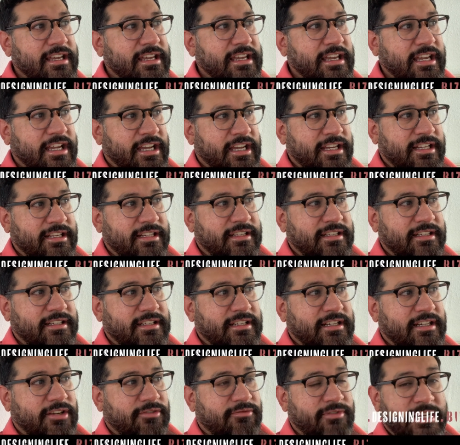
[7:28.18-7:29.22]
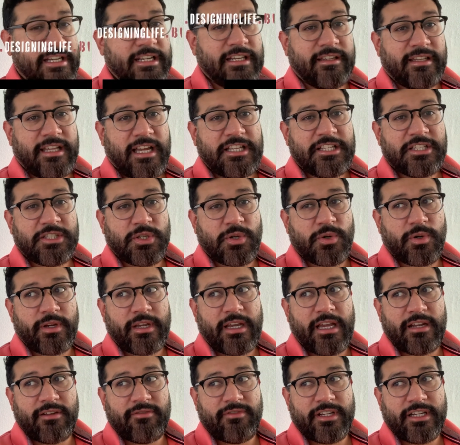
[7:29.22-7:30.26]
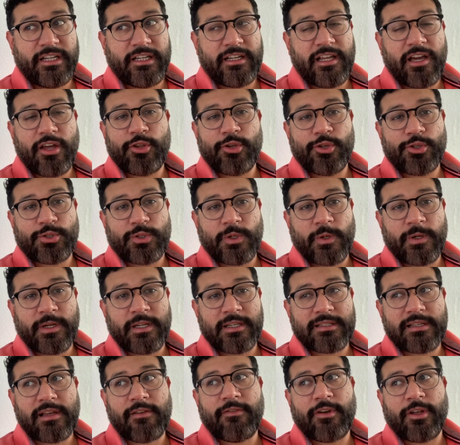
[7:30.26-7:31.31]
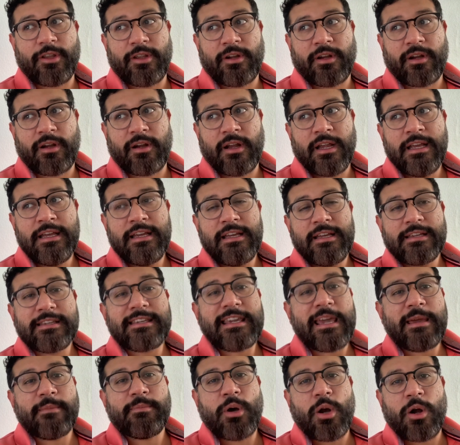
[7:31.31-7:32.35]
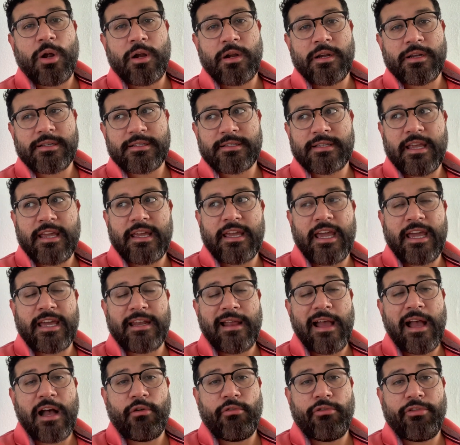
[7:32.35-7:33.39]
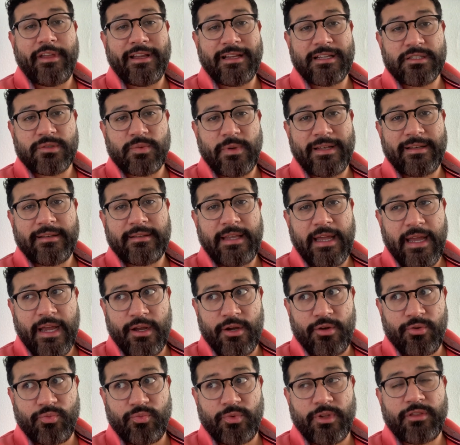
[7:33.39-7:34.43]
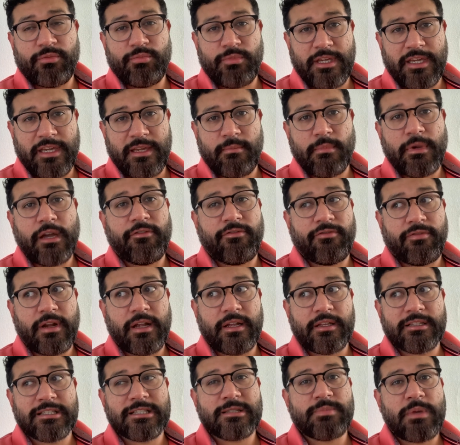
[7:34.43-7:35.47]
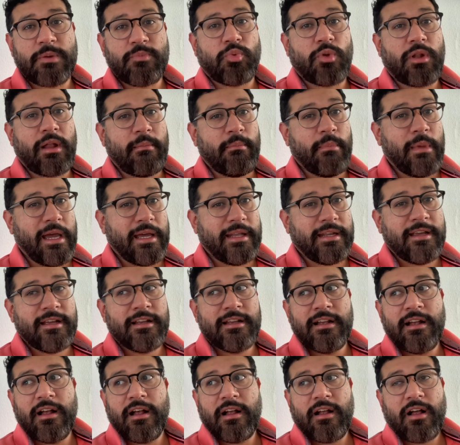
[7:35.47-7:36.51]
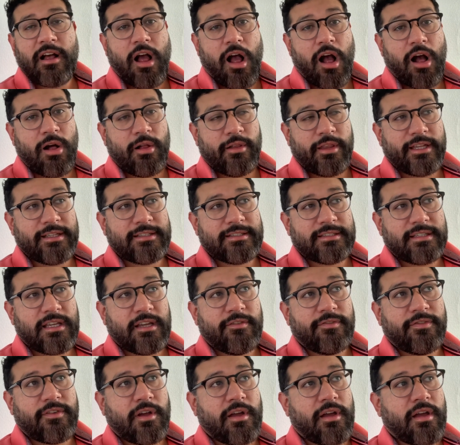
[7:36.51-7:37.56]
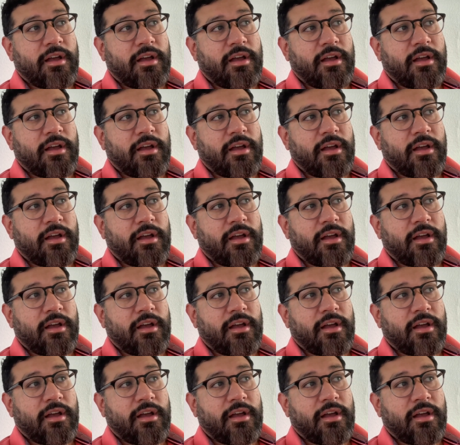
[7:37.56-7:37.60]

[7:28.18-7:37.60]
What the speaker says: in reading that story and reading other stories of other gay bars and how things went down with me, my friends, people I met, all that stuff,